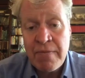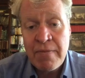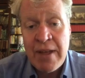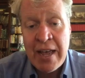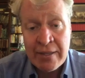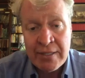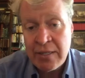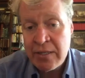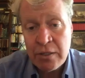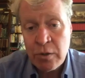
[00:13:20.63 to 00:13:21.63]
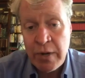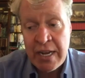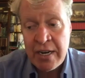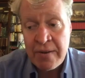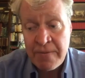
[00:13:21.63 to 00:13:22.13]
excellent queen.
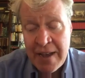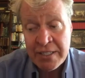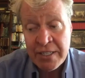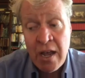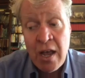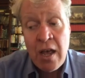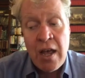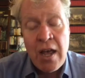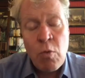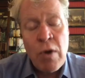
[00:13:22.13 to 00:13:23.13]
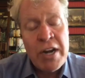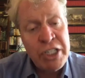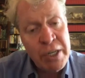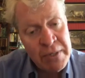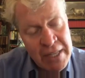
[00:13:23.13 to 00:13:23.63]
And in fact, when
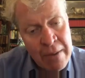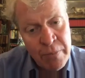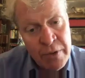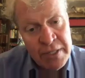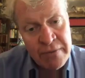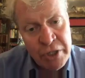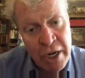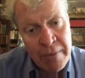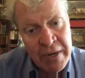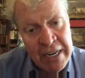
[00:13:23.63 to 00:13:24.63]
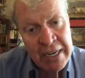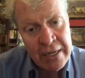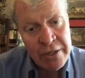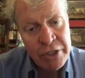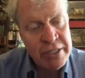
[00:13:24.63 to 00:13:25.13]
she was the Empress of Germany,
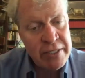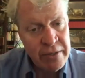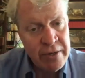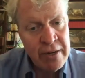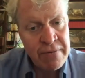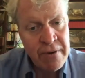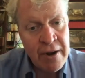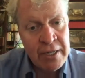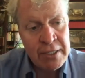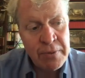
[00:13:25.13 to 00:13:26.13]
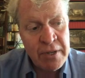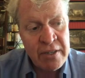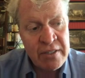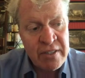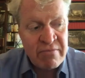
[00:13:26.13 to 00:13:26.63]
she stood in for her
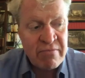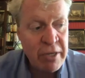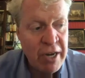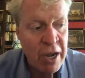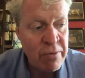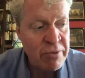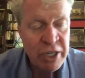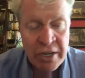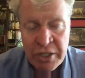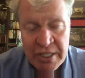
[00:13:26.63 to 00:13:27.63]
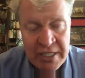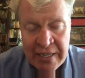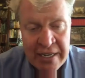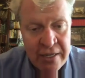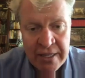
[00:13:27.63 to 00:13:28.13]
husband and, you know, judged
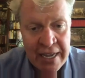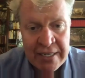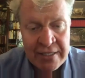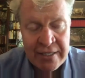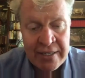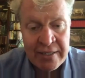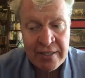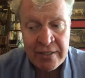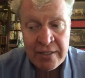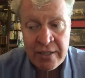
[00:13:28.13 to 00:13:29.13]
legal cases and